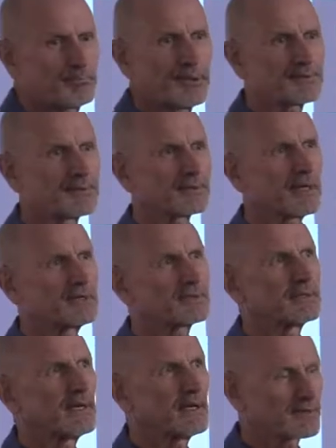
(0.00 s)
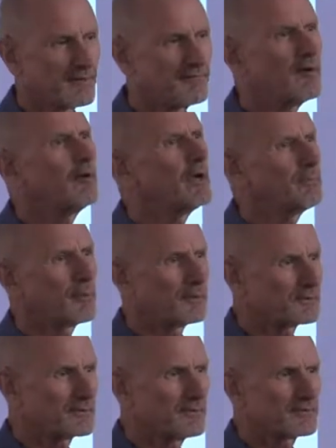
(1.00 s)
presentation has a very
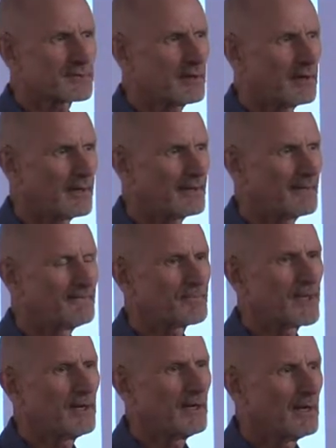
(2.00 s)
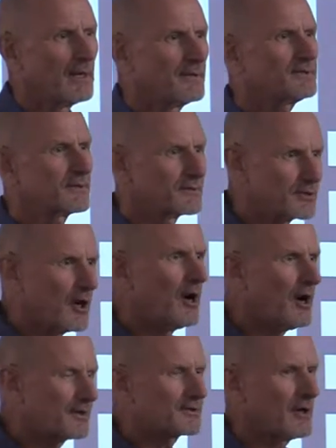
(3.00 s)
positive side. These are
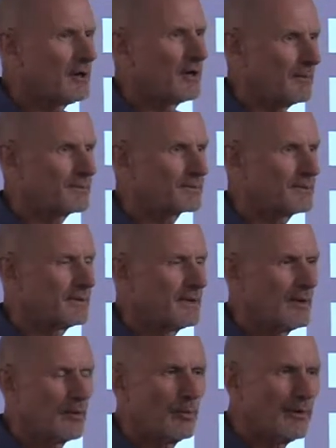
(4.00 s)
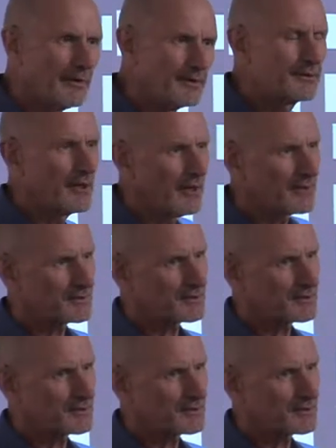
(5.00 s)
dire times. We're in dire